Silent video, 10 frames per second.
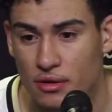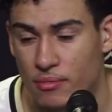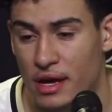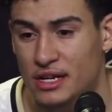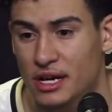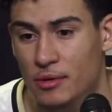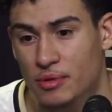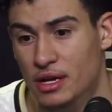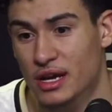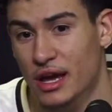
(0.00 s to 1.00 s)
banged up,
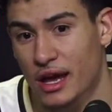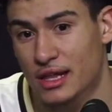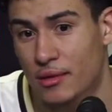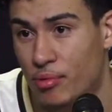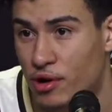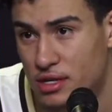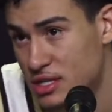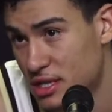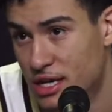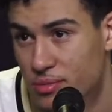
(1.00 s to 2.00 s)
then at that point,
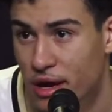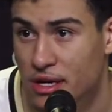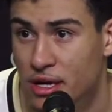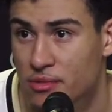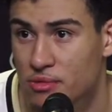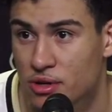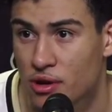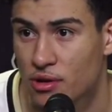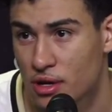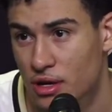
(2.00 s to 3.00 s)
just next man up, you
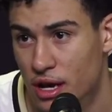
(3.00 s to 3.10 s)
know.